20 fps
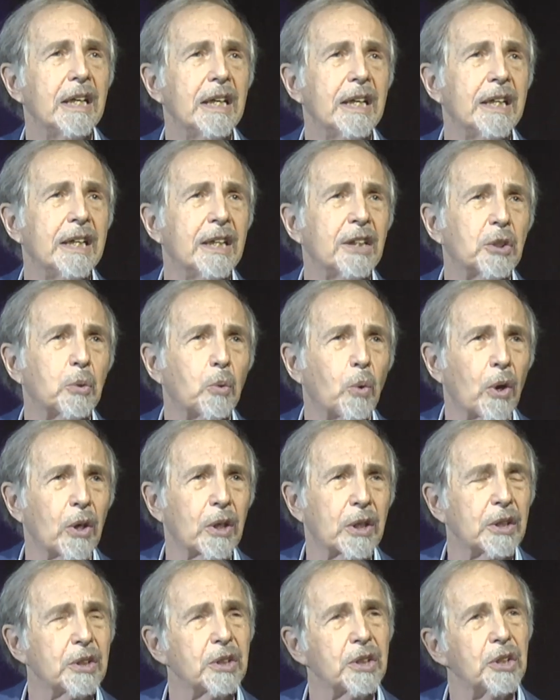in its work
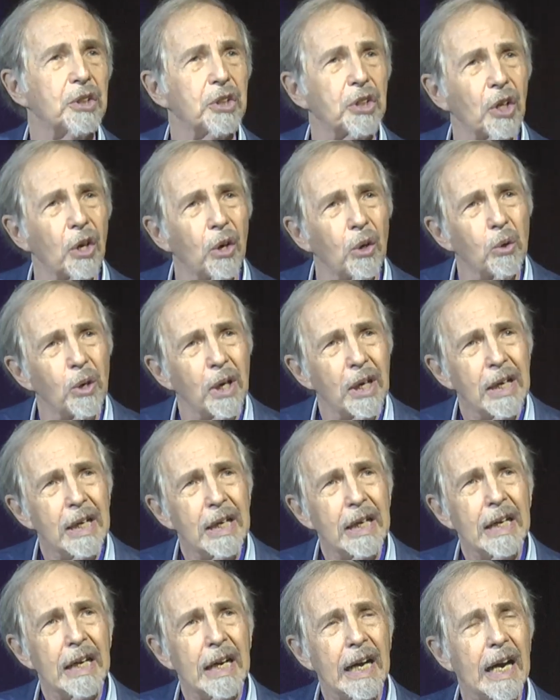is to show
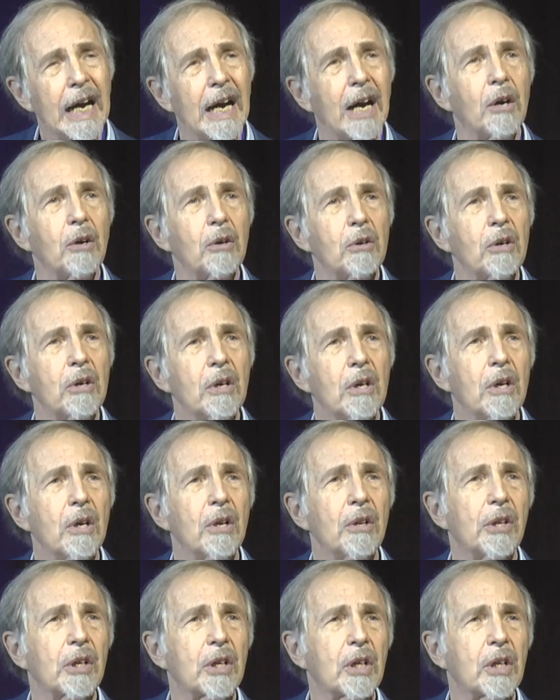how the